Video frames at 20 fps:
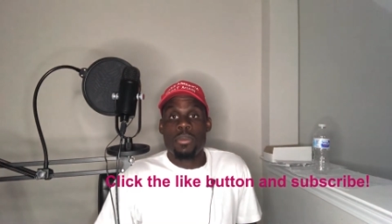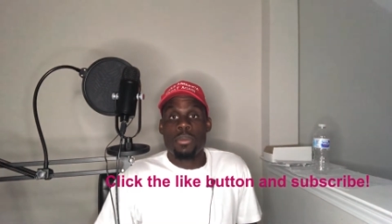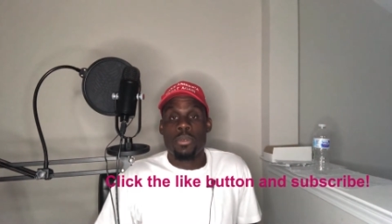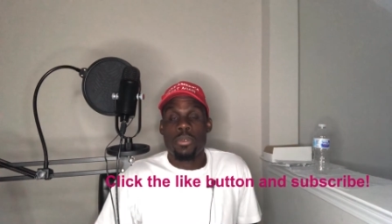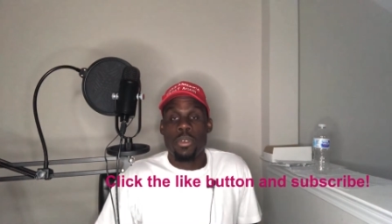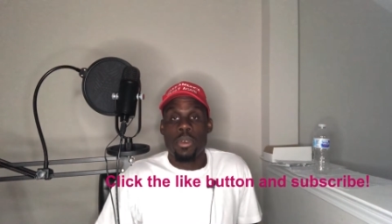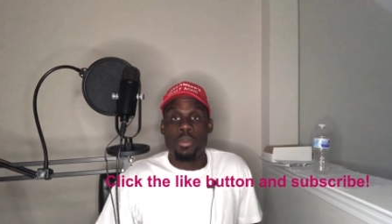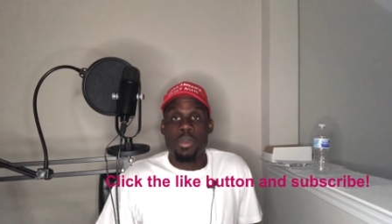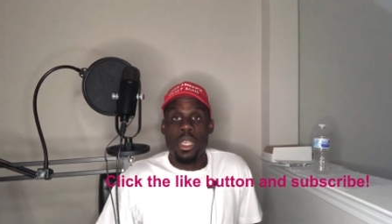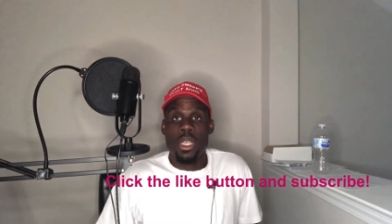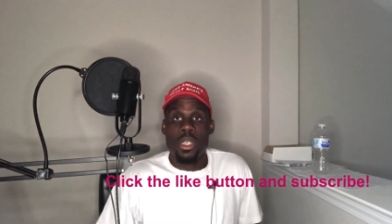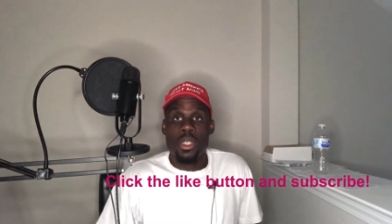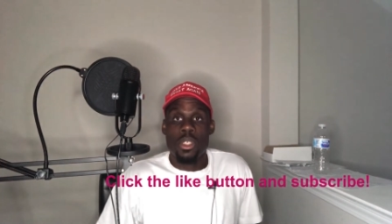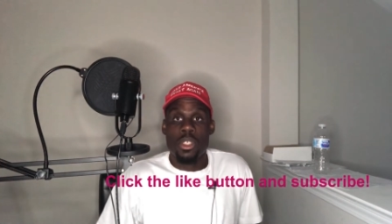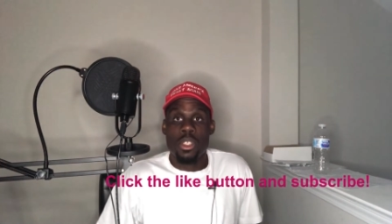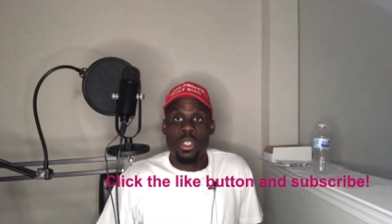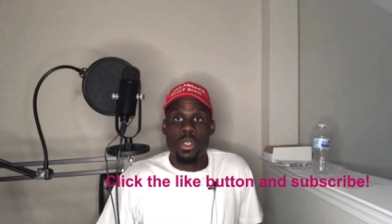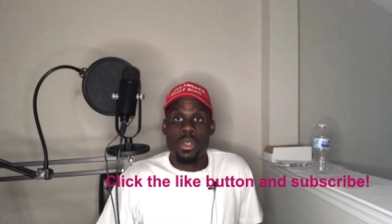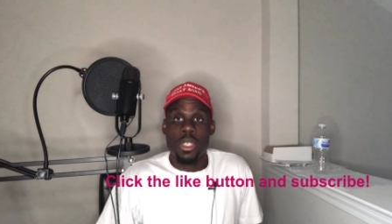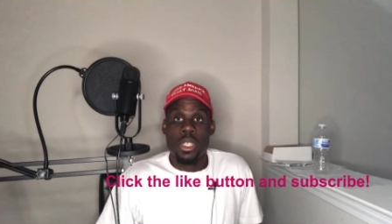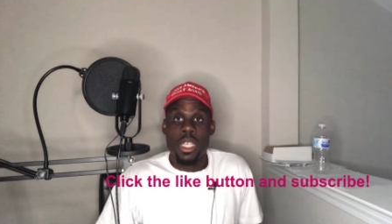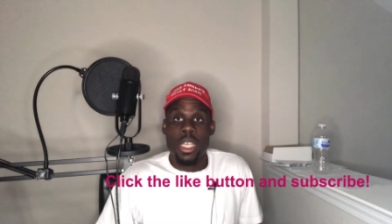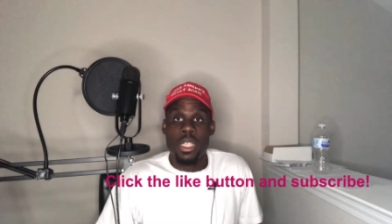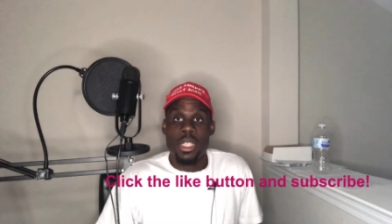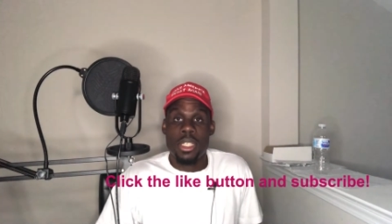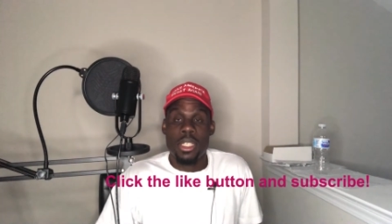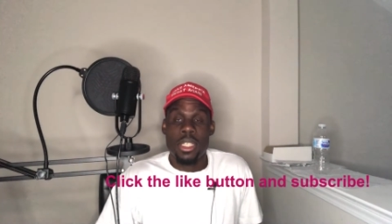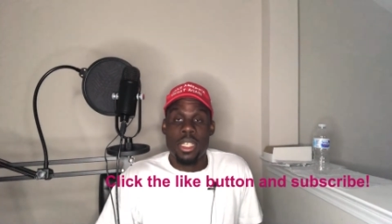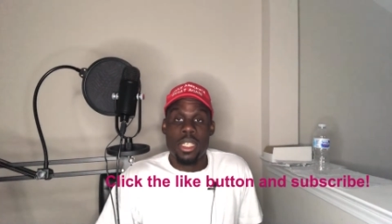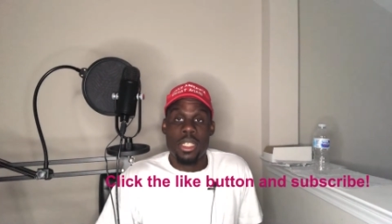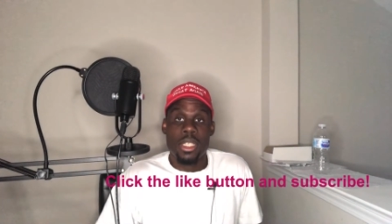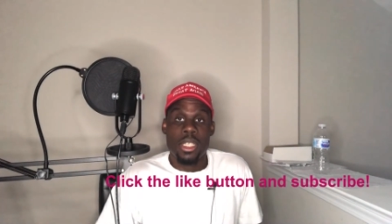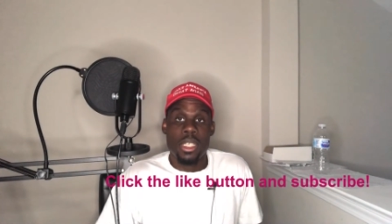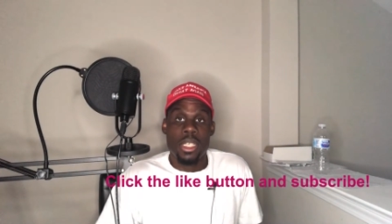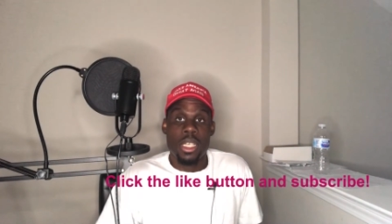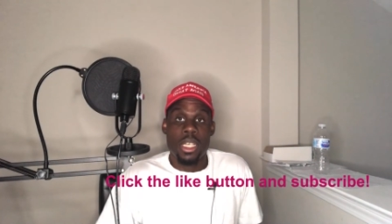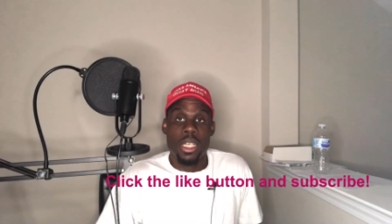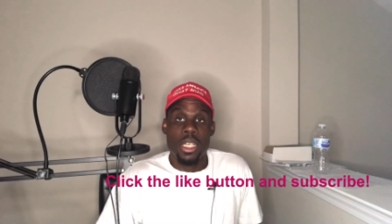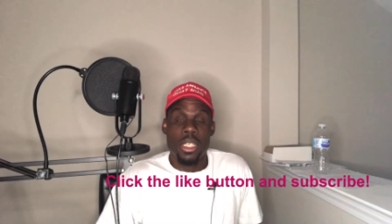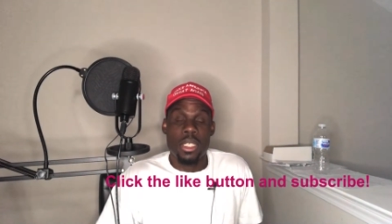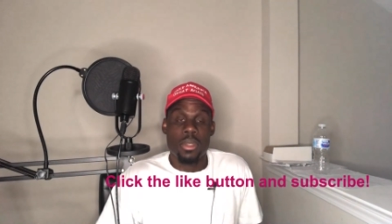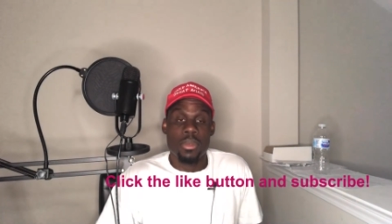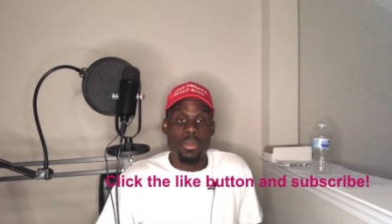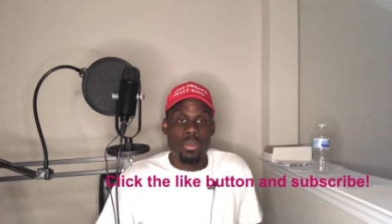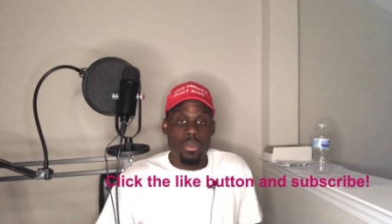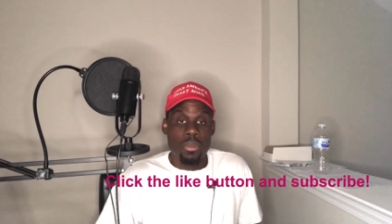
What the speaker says: for making sure that the gun